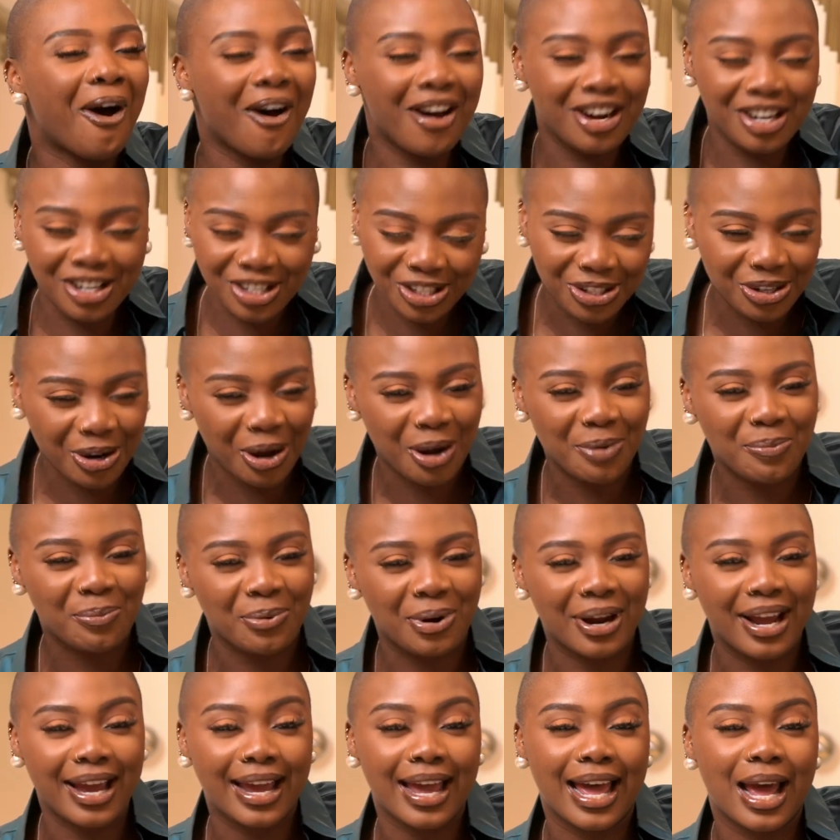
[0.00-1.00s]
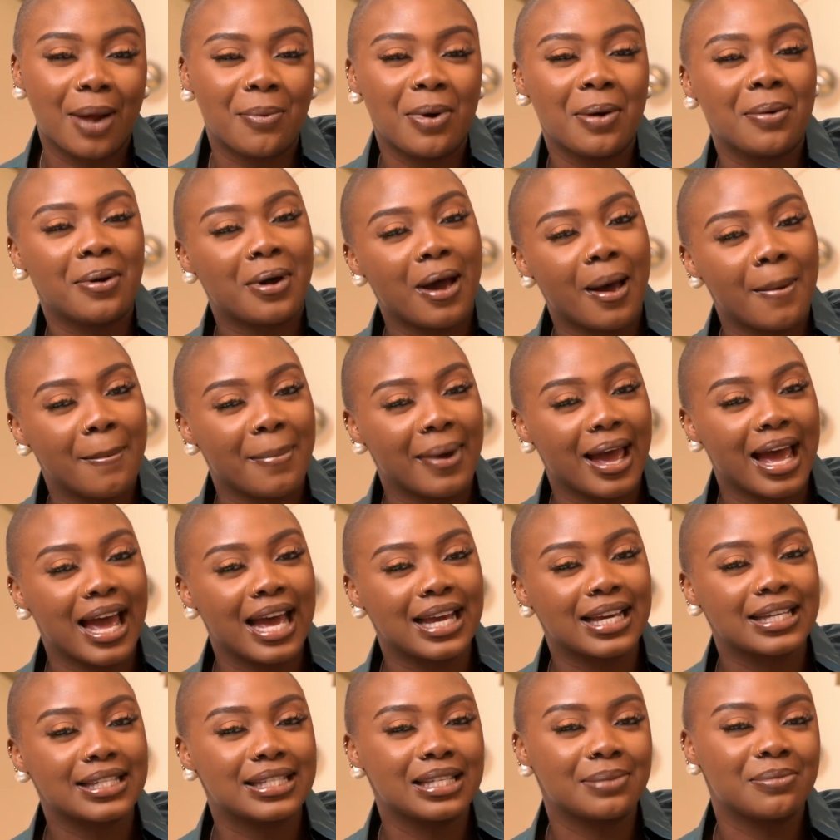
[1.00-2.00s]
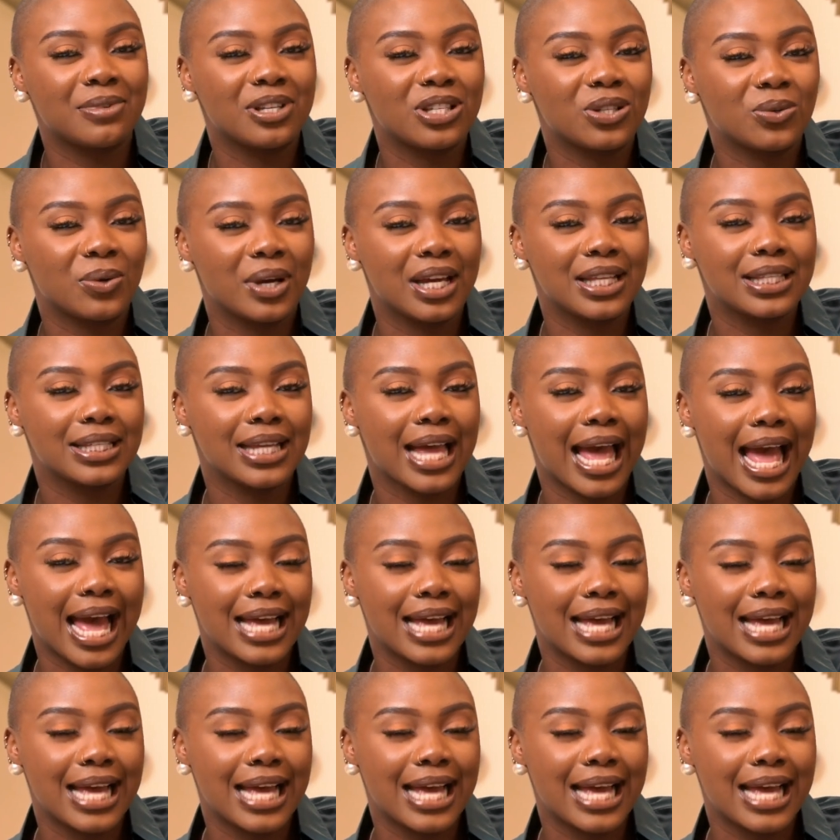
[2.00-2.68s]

on a short break, and when we come back, Simi is going to